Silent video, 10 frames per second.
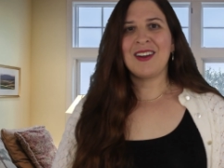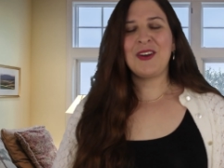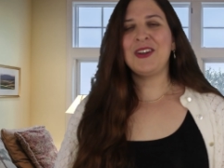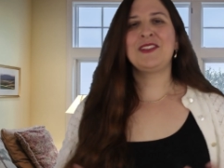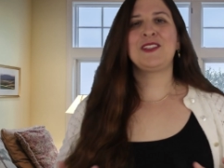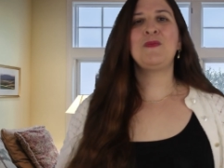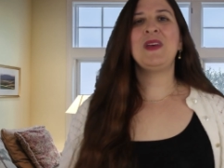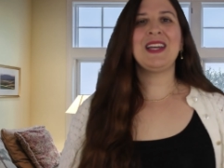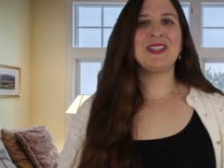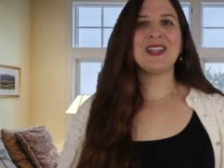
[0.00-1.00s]
couldn't
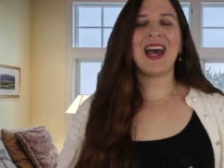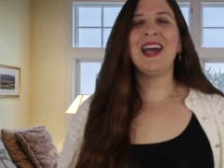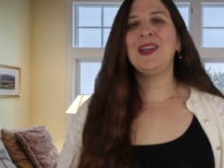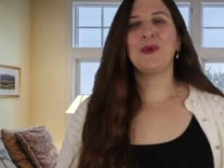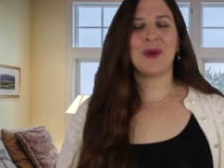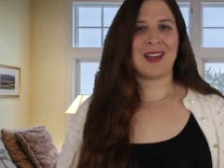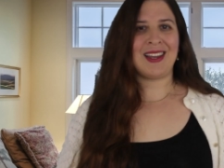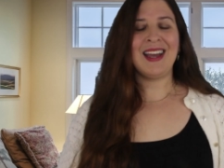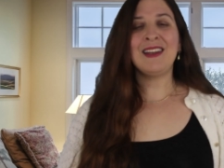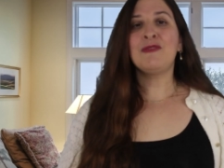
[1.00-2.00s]
speak to anyone,
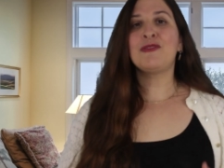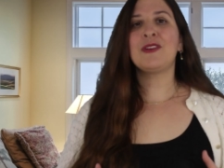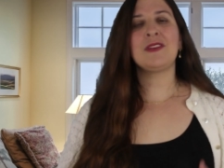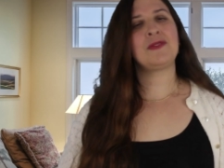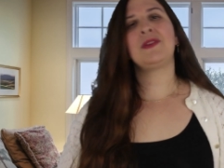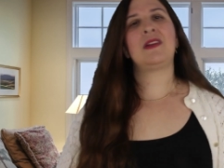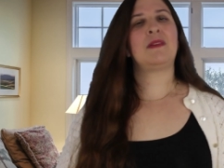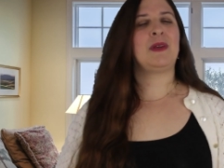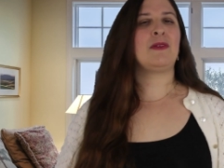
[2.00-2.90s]
and it frustrated me.